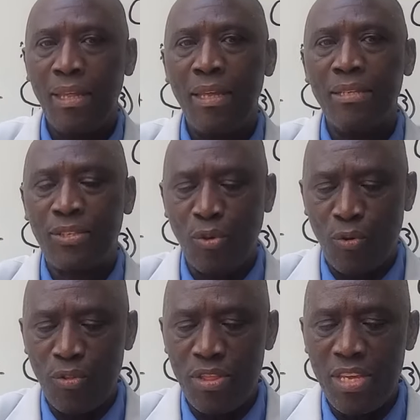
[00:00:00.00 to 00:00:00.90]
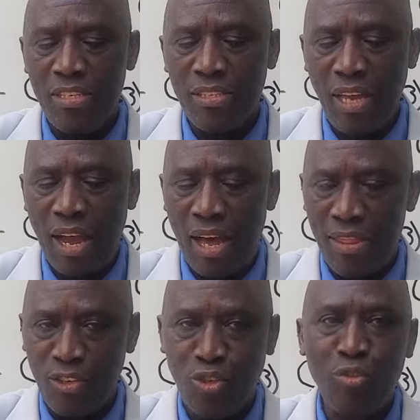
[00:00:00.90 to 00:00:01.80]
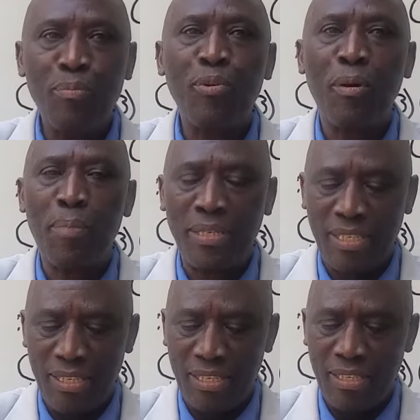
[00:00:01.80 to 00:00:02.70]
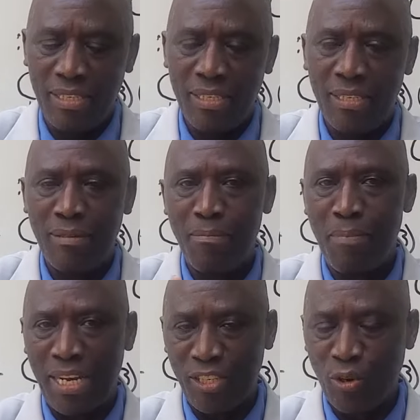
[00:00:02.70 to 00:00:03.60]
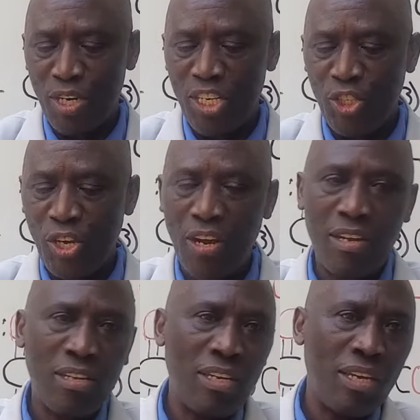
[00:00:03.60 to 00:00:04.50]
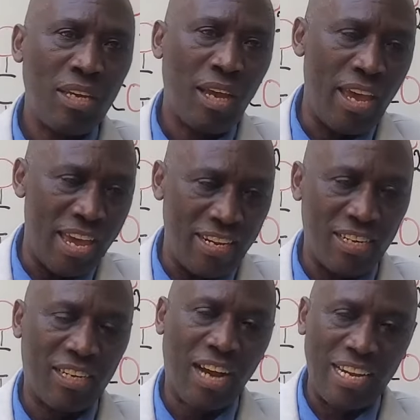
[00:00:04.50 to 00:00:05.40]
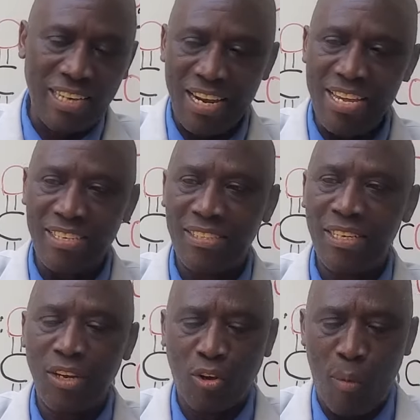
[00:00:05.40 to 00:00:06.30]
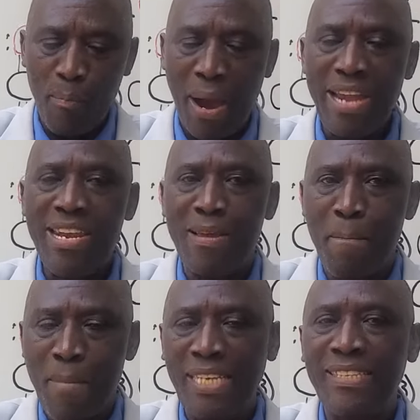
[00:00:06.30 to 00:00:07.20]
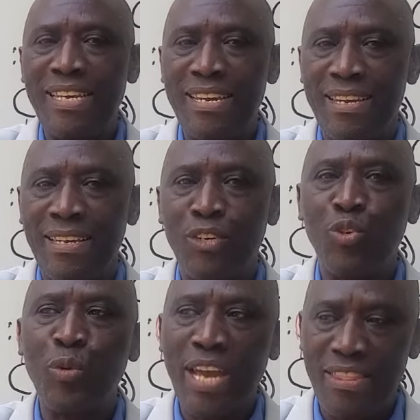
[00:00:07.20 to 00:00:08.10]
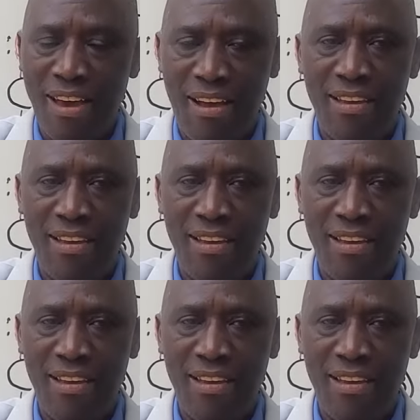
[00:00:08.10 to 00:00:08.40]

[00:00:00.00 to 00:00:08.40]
So these are the two properties, particle nature and catalyst, combining, meshing together